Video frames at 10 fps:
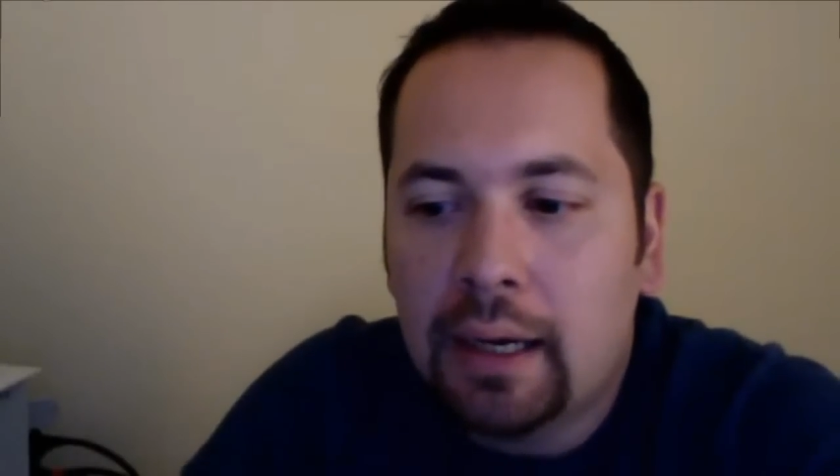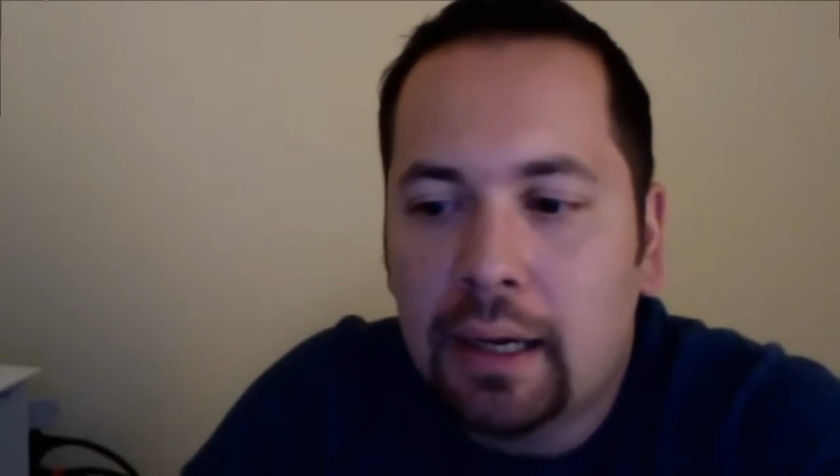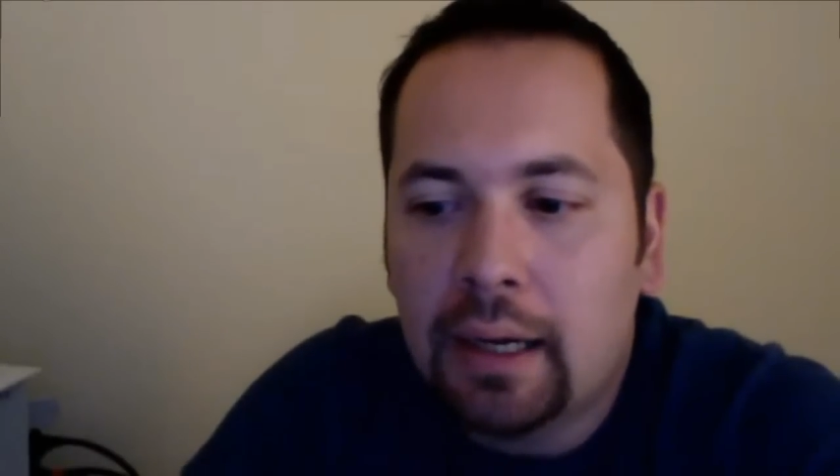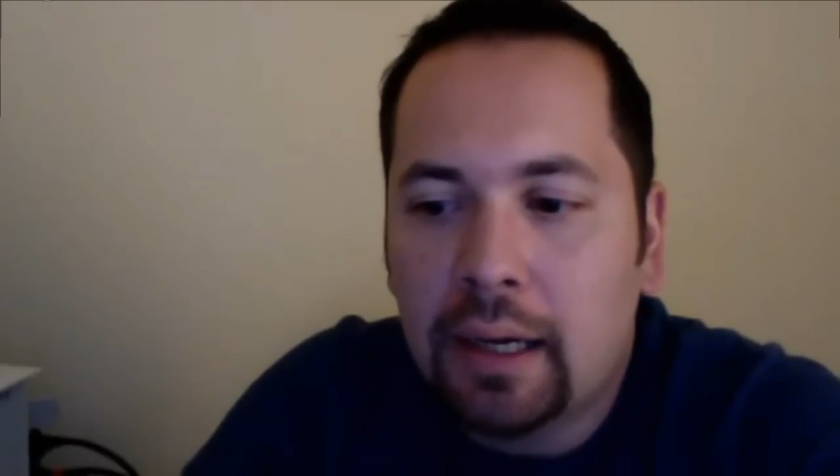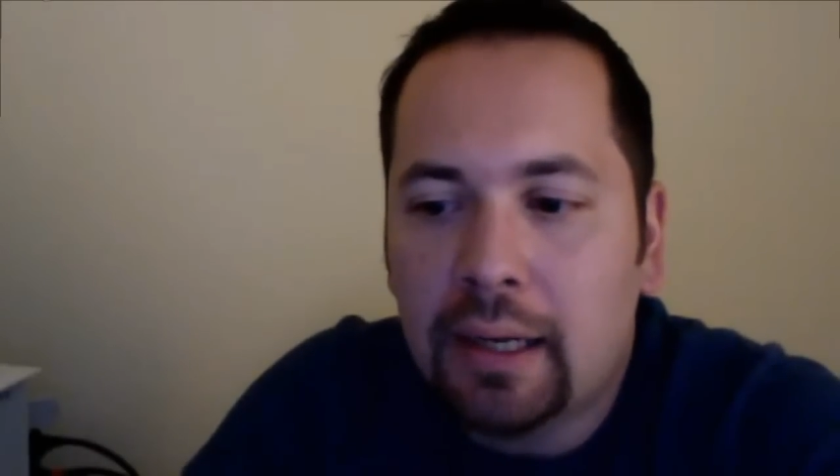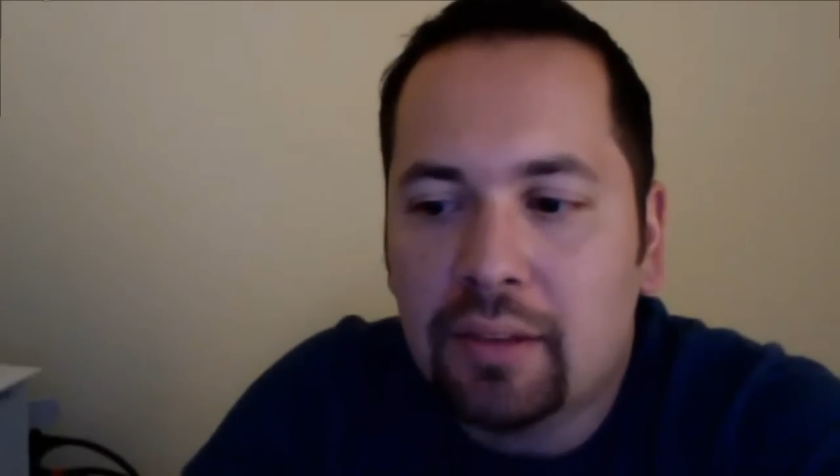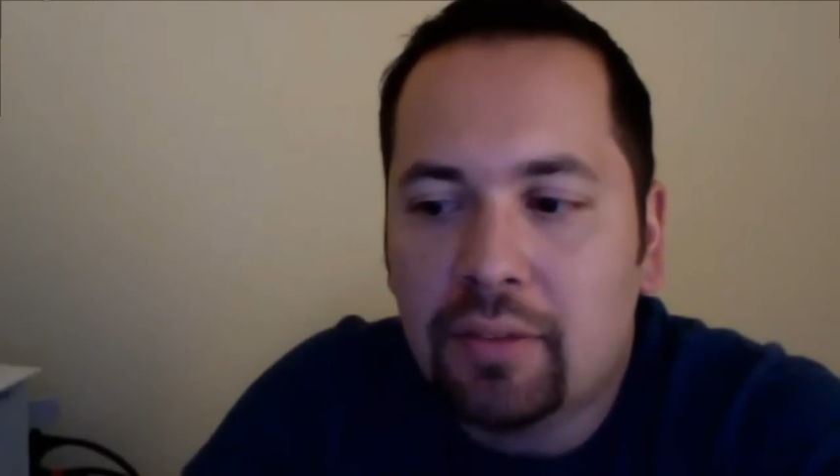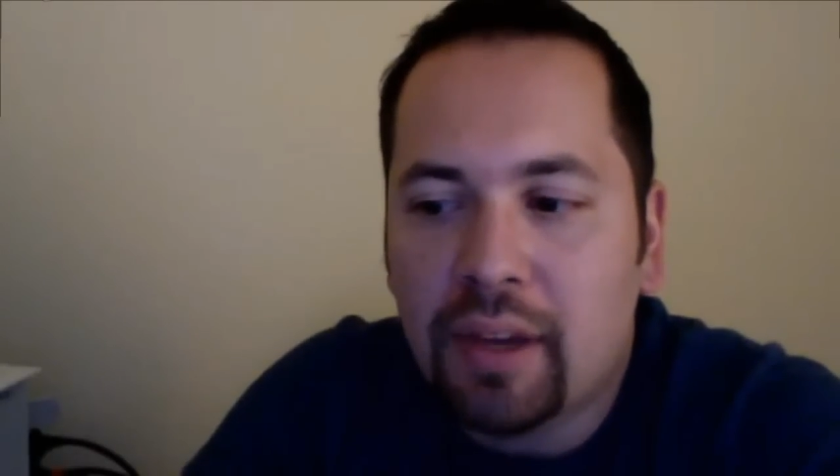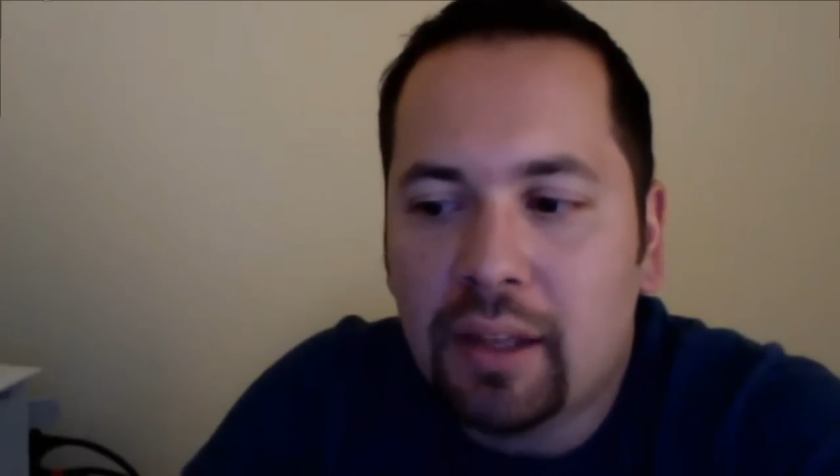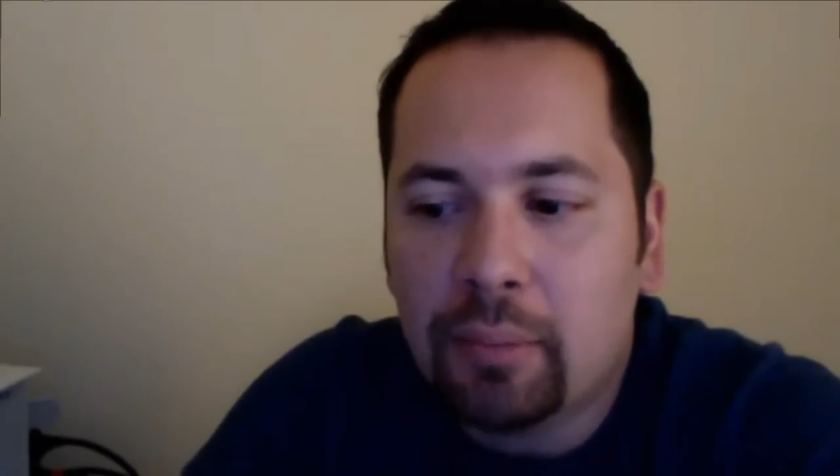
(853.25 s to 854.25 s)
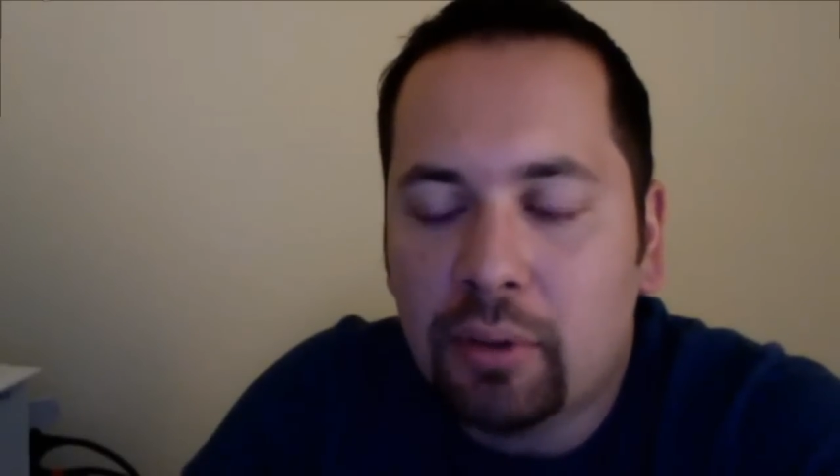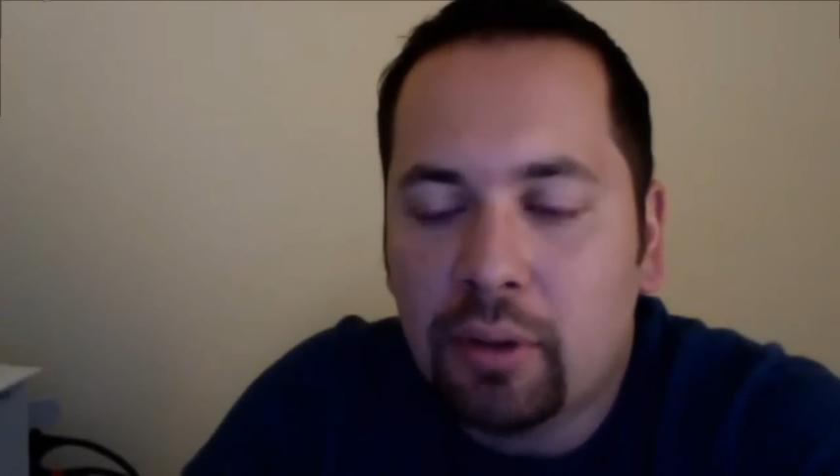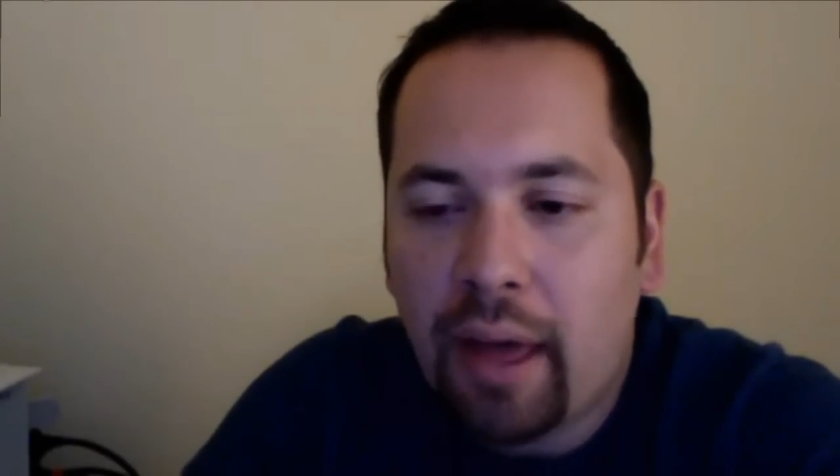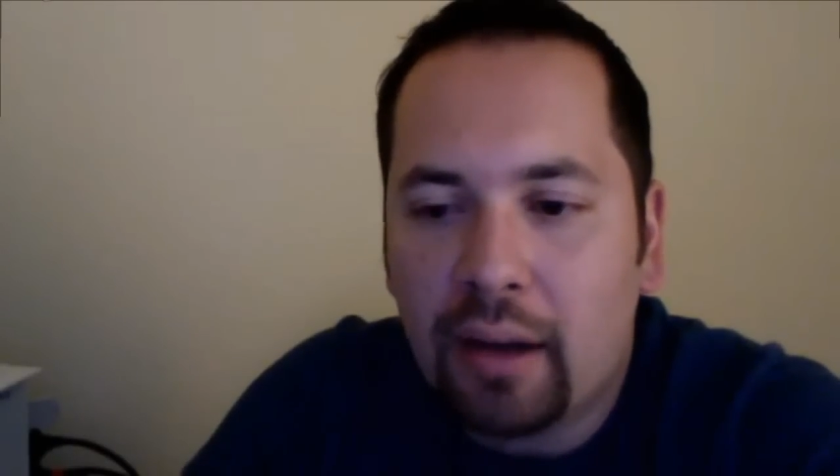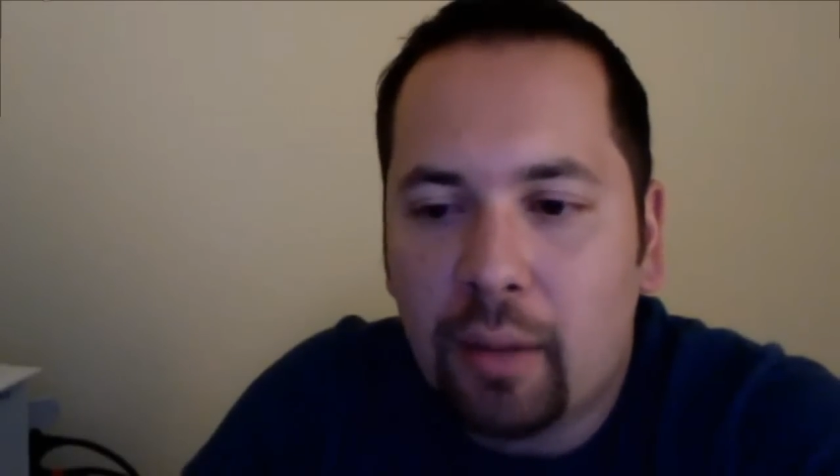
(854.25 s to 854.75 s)
It's
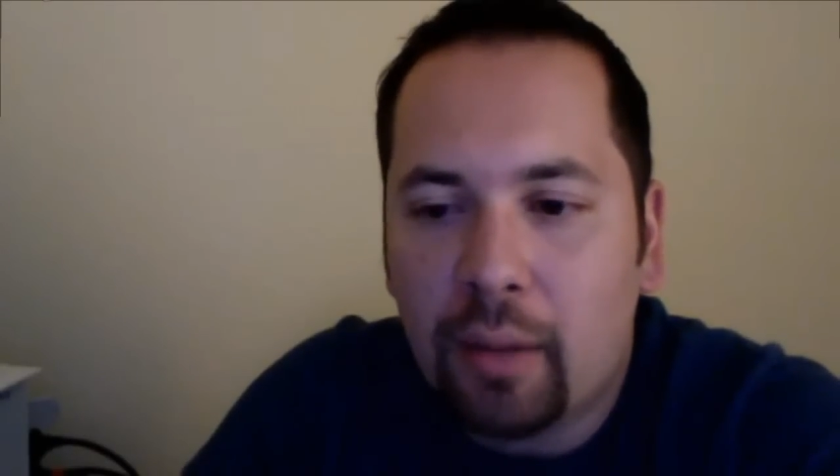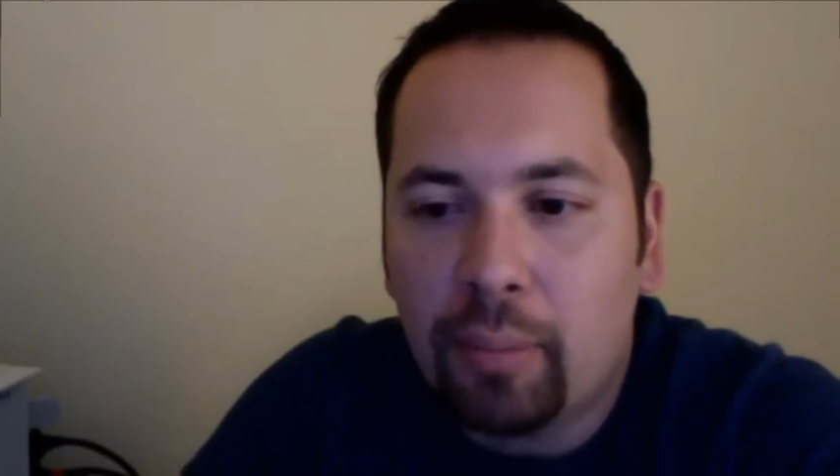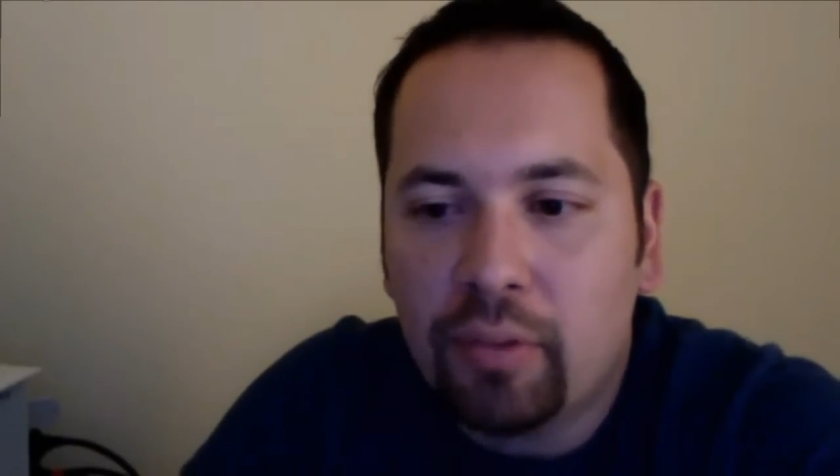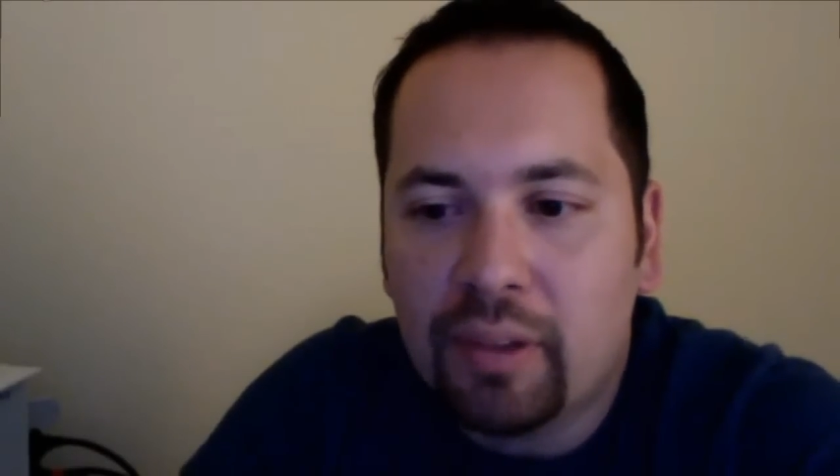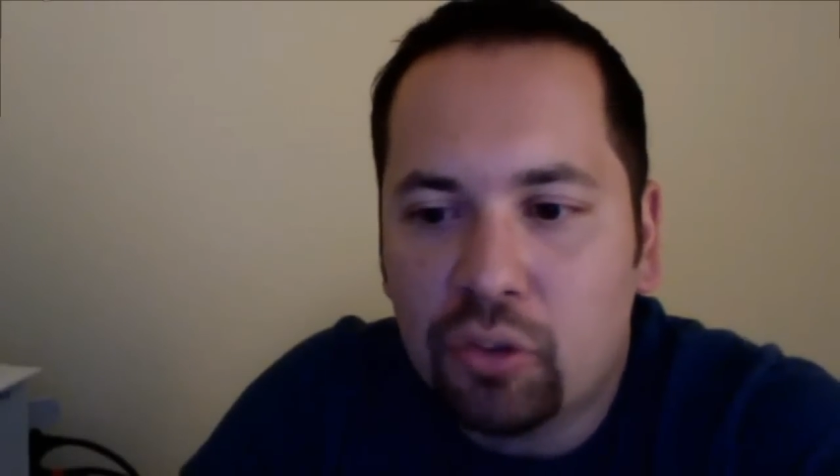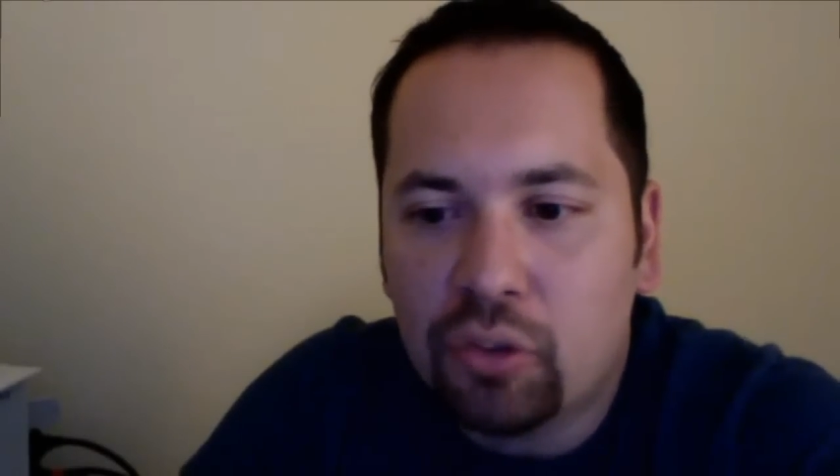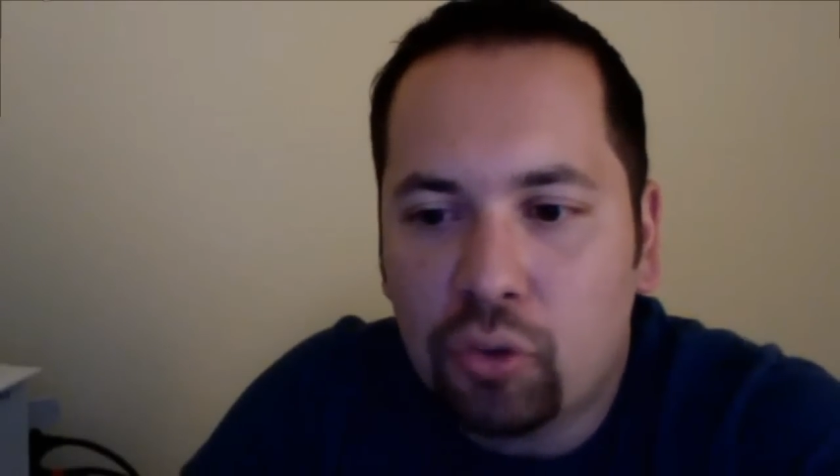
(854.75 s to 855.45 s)
available at a couple of